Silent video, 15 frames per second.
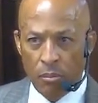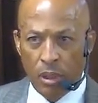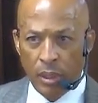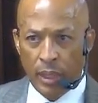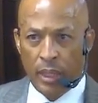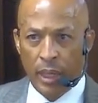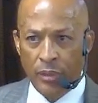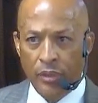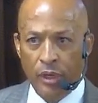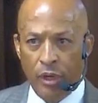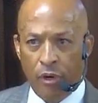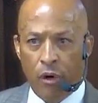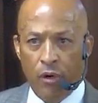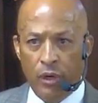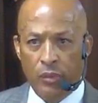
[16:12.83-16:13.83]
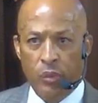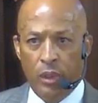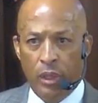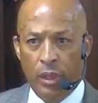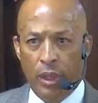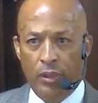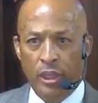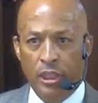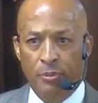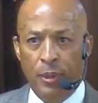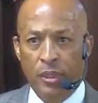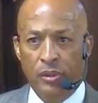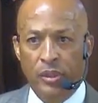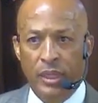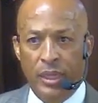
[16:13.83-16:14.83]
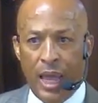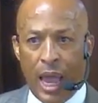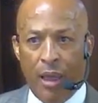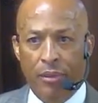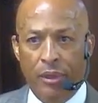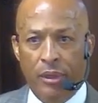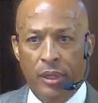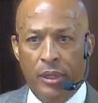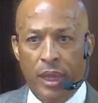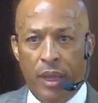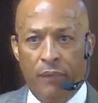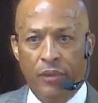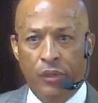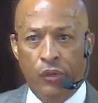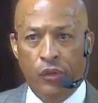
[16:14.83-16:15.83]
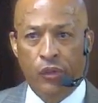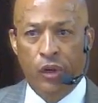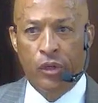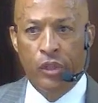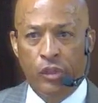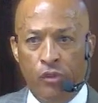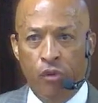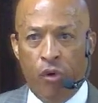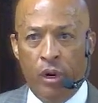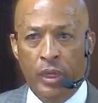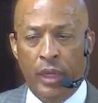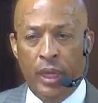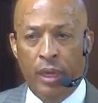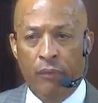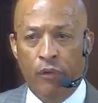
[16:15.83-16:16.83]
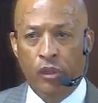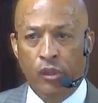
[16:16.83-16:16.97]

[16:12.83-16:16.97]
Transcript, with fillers: But let us encourage one another, especially now that the day of his return is drawing near.